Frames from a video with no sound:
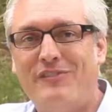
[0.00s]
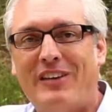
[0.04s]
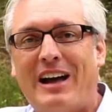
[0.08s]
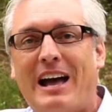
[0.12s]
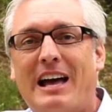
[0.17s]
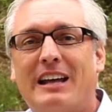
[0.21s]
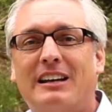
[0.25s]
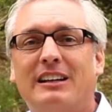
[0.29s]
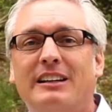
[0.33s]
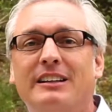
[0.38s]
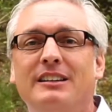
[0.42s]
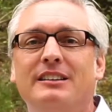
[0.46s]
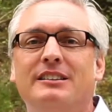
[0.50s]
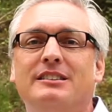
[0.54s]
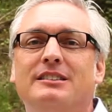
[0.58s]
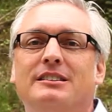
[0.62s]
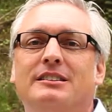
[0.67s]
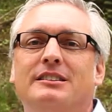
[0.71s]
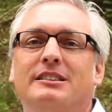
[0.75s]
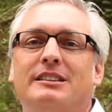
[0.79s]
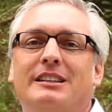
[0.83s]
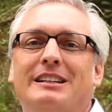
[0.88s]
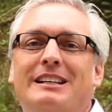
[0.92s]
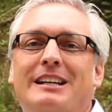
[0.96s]
Finally,
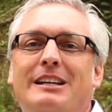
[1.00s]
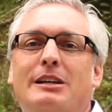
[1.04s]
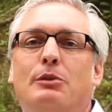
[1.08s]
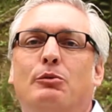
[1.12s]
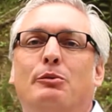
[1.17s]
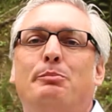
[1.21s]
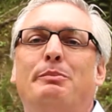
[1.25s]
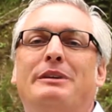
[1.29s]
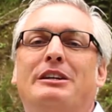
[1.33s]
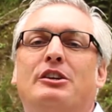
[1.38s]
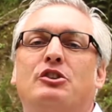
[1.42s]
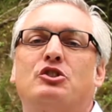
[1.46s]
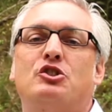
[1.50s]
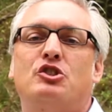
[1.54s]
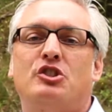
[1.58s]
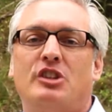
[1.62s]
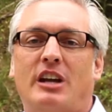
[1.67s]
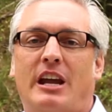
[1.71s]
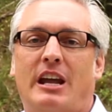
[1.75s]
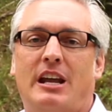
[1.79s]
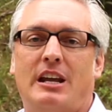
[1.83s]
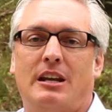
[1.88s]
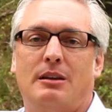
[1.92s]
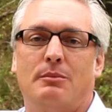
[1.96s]
it would be a
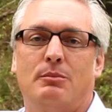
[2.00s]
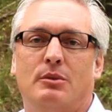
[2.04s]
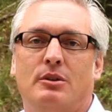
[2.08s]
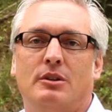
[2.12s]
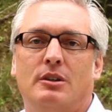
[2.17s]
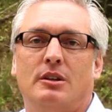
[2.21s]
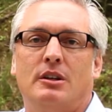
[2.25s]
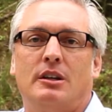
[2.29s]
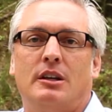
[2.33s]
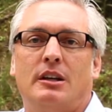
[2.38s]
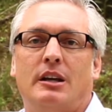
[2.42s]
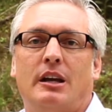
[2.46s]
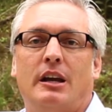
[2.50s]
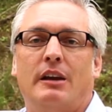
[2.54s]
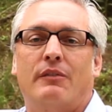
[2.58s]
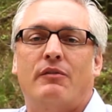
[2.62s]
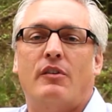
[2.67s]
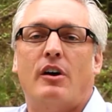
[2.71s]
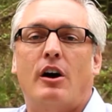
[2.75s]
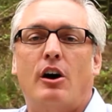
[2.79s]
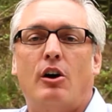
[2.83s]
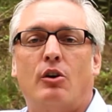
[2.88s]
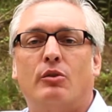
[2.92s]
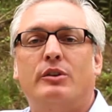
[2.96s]
shame
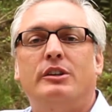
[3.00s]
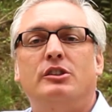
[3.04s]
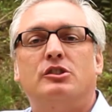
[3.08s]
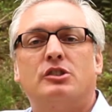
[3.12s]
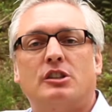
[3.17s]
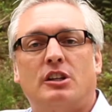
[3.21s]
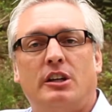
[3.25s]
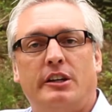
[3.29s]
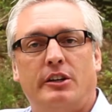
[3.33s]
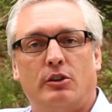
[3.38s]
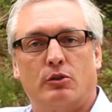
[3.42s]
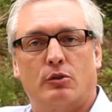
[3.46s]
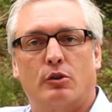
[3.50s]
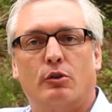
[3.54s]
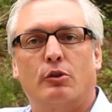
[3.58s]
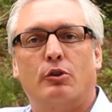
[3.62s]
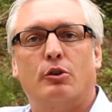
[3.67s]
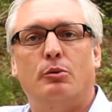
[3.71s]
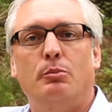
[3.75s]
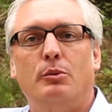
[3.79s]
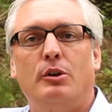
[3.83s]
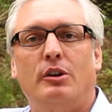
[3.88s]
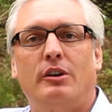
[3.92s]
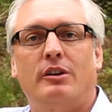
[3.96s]
if all these clinical
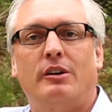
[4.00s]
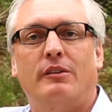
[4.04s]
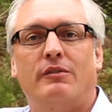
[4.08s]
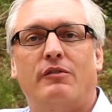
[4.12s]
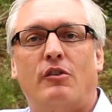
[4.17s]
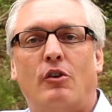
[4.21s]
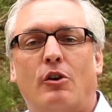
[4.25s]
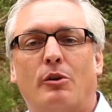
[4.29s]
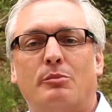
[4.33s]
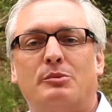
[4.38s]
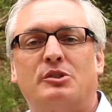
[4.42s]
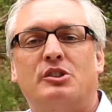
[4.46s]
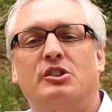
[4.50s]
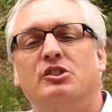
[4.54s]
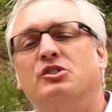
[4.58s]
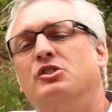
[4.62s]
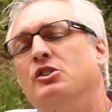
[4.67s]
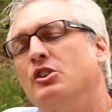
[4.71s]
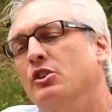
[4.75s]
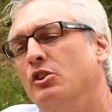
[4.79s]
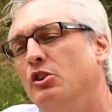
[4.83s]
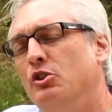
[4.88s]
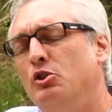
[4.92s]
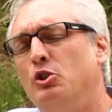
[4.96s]
community pharmacists
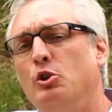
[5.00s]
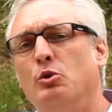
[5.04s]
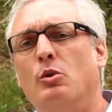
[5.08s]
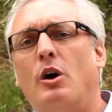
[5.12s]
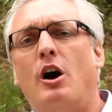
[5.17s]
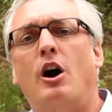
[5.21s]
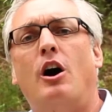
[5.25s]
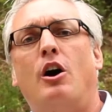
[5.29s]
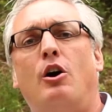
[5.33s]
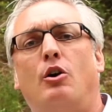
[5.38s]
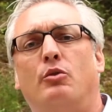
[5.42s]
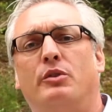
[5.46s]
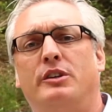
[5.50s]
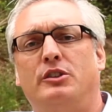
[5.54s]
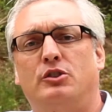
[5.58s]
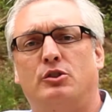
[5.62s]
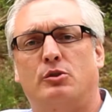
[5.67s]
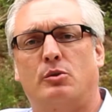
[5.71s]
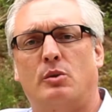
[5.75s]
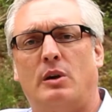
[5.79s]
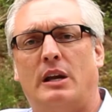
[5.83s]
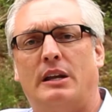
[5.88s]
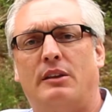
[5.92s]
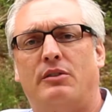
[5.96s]
could do all these
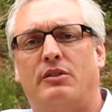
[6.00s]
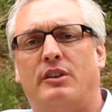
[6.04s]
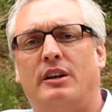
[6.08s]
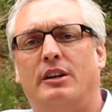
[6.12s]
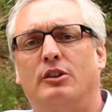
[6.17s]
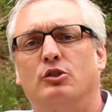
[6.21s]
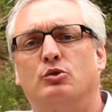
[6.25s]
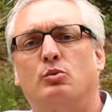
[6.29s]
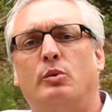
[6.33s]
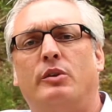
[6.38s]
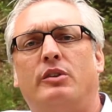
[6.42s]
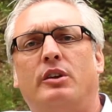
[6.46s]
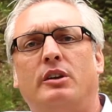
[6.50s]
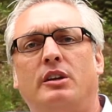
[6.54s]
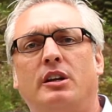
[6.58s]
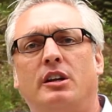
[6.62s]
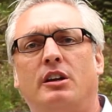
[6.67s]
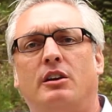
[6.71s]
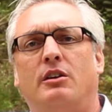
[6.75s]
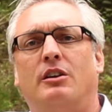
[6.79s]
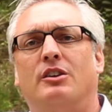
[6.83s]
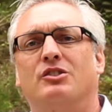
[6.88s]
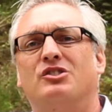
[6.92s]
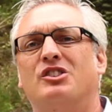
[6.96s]
great things with
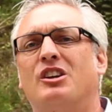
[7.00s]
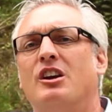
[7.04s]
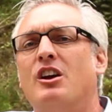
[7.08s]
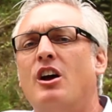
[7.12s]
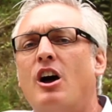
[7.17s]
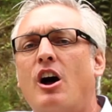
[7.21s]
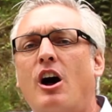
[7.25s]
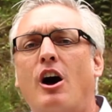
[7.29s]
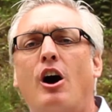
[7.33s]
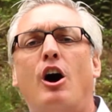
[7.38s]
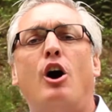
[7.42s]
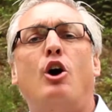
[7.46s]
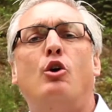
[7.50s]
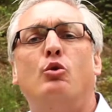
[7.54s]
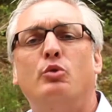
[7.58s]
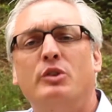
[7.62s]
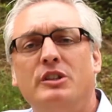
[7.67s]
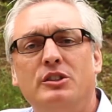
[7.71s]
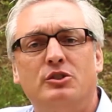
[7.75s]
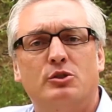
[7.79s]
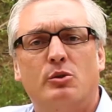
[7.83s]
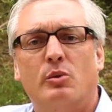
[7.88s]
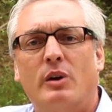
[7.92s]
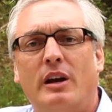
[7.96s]
adherence, all
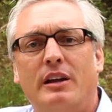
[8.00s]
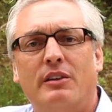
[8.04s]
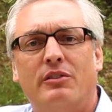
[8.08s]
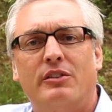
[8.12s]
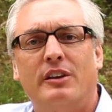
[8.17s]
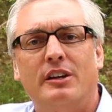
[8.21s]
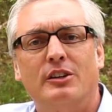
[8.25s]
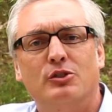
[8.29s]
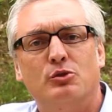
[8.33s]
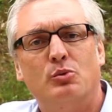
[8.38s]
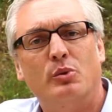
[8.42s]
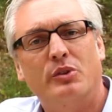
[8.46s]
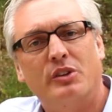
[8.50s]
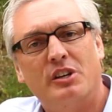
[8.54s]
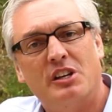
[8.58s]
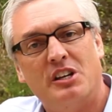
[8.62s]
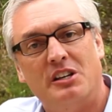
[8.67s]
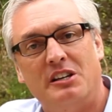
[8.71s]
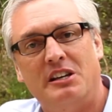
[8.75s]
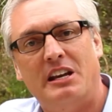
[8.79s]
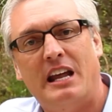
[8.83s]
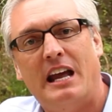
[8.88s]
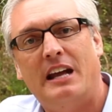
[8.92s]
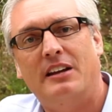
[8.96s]
these great things with
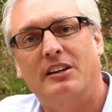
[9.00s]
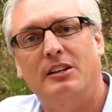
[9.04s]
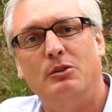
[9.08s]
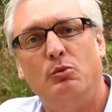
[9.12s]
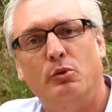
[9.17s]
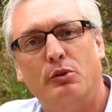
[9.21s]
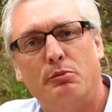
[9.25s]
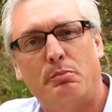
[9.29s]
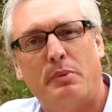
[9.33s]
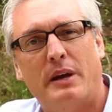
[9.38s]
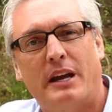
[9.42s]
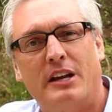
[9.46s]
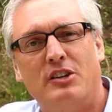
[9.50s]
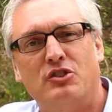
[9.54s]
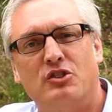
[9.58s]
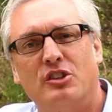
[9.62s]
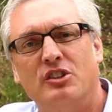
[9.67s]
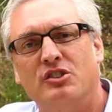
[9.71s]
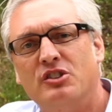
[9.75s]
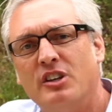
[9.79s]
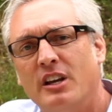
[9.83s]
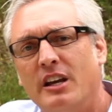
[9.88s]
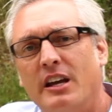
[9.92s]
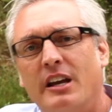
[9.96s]
connecting with
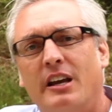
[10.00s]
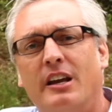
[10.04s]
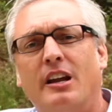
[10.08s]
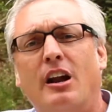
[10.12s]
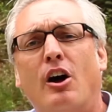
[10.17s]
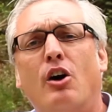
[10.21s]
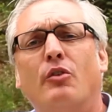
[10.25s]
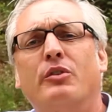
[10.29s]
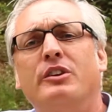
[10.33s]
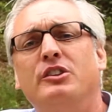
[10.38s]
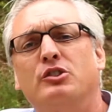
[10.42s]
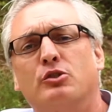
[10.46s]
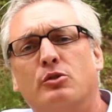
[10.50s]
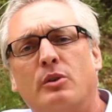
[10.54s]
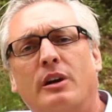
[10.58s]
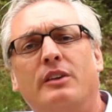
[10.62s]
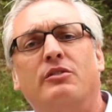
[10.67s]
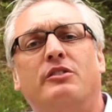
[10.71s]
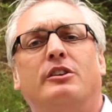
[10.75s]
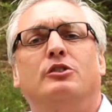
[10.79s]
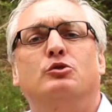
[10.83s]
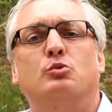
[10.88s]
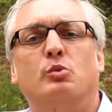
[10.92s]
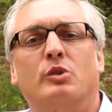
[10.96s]
patients, and all these great
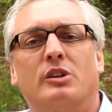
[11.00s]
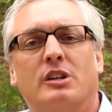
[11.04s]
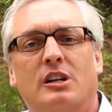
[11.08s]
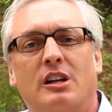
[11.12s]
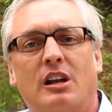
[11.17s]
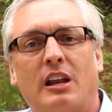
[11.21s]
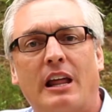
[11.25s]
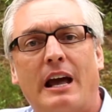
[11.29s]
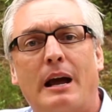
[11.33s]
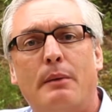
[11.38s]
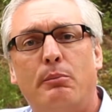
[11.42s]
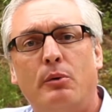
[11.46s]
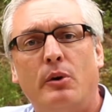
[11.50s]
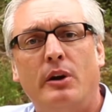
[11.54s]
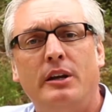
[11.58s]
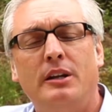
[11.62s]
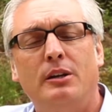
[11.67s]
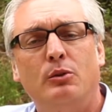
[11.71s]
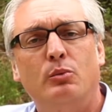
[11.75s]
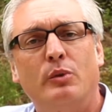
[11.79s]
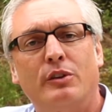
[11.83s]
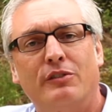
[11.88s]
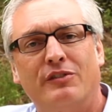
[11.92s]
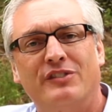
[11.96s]
things with
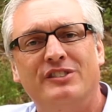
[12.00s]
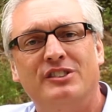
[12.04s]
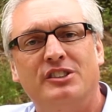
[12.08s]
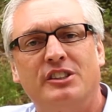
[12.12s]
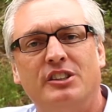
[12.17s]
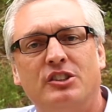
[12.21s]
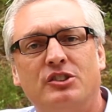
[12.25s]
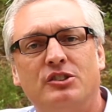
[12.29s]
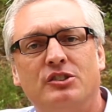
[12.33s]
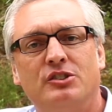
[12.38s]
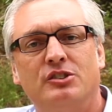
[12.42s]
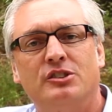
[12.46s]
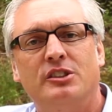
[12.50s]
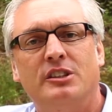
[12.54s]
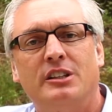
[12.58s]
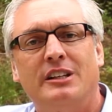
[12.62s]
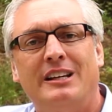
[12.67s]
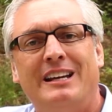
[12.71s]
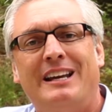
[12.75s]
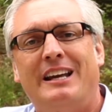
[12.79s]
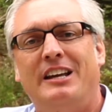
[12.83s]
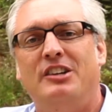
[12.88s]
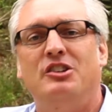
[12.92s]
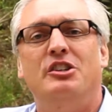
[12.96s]
collaborating with physicians,
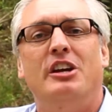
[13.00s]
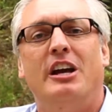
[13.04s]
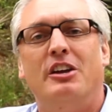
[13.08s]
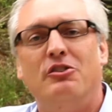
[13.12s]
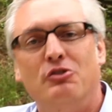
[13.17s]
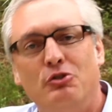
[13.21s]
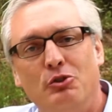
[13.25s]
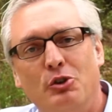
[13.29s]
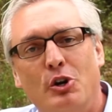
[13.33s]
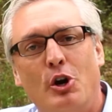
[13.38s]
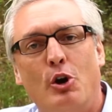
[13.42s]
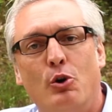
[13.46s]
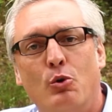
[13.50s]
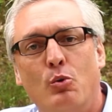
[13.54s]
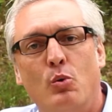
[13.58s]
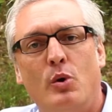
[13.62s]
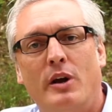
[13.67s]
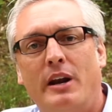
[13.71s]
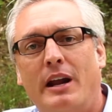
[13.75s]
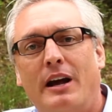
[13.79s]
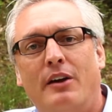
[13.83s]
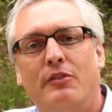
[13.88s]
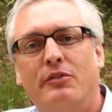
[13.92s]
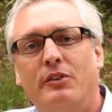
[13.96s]
and yet no
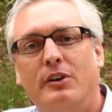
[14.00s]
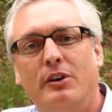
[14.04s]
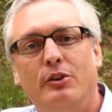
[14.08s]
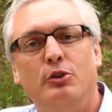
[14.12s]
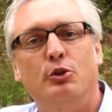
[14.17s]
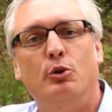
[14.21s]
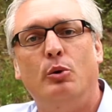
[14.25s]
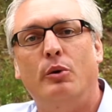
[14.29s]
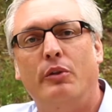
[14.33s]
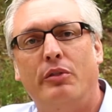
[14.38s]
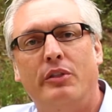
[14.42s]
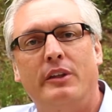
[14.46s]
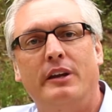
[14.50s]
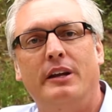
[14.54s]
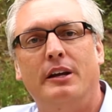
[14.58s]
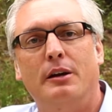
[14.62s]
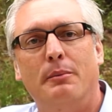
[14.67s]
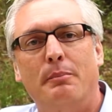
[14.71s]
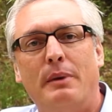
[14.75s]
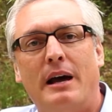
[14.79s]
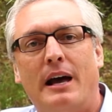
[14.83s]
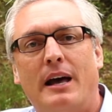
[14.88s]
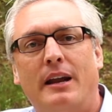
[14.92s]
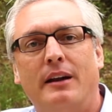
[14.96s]
one out there knew a thing
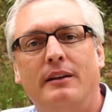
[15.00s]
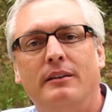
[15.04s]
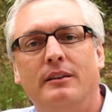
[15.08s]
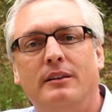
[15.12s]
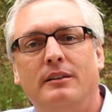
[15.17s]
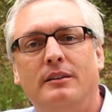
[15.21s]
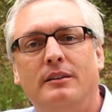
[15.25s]
about it.